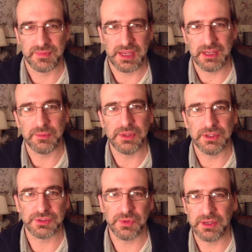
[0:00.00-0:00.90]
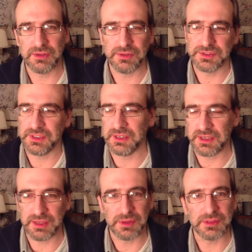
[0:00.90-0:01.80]
handing me a sweater and saying,
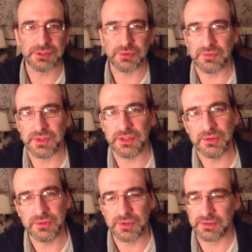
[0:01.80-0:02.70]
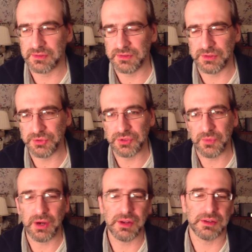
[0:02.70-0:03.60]
I think this would fit you. You should
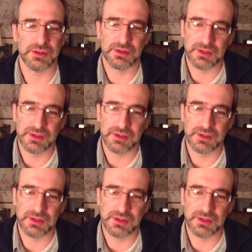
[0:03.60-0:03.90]
wear it.